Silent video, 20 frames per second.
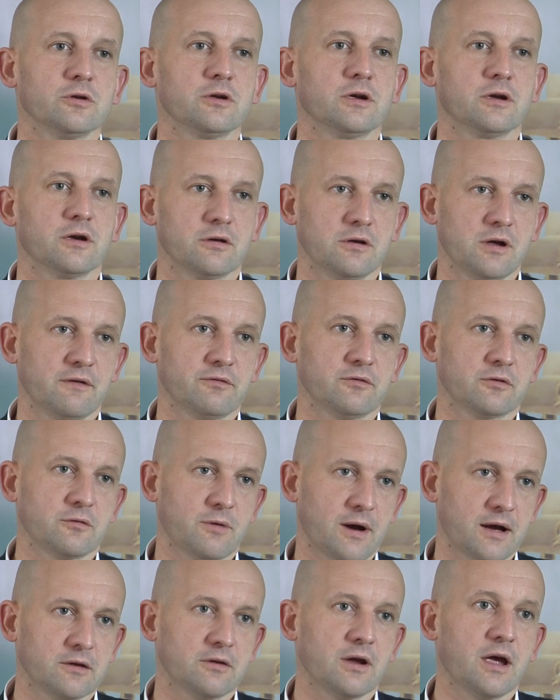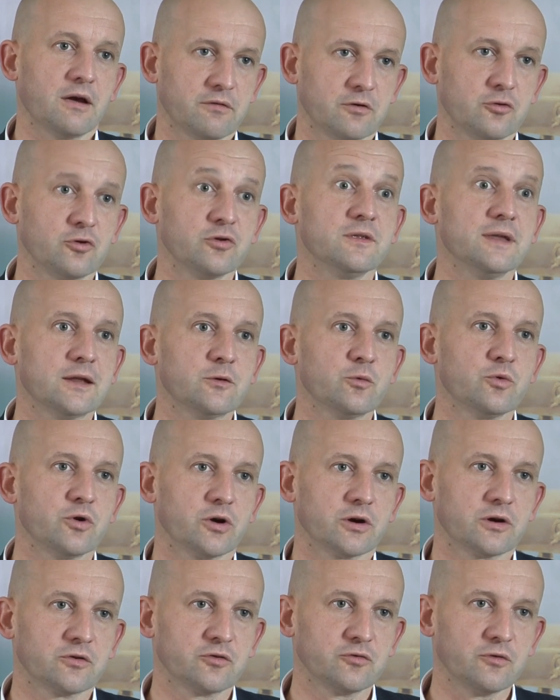you have to quite to have a good
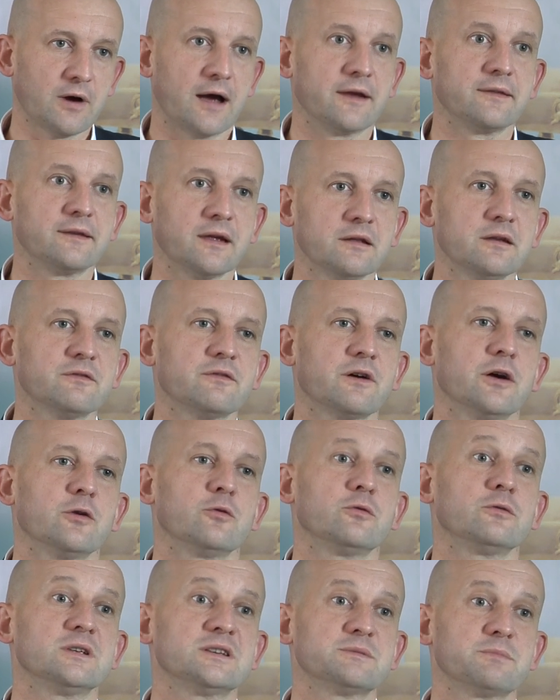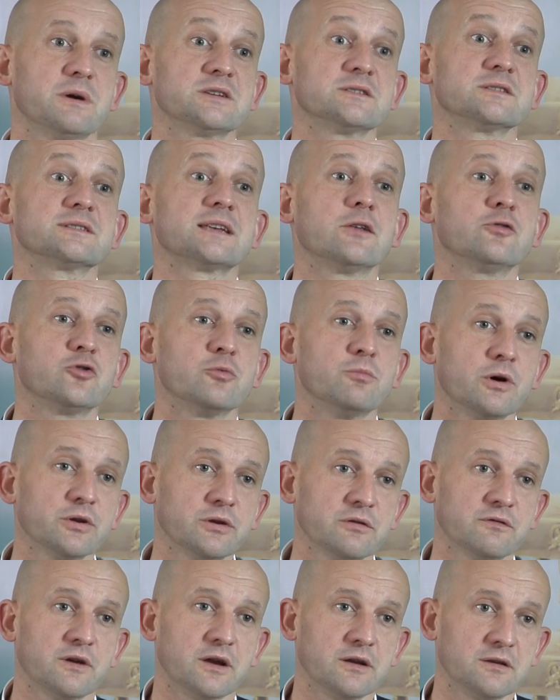network to identify all these patients and to
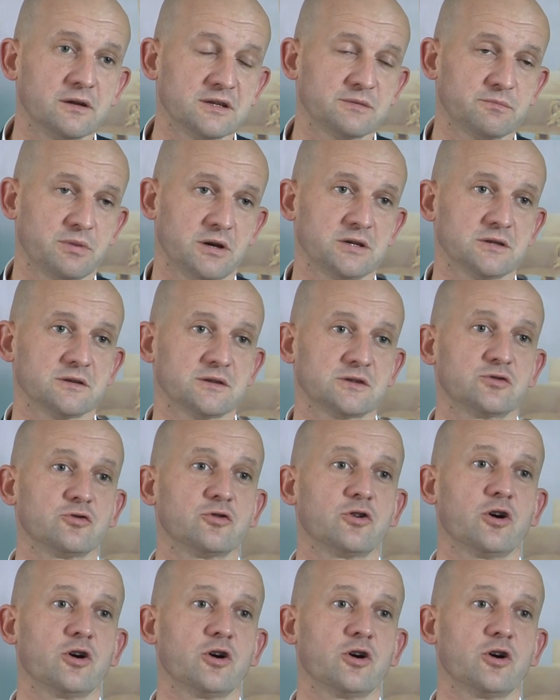motivate these patients to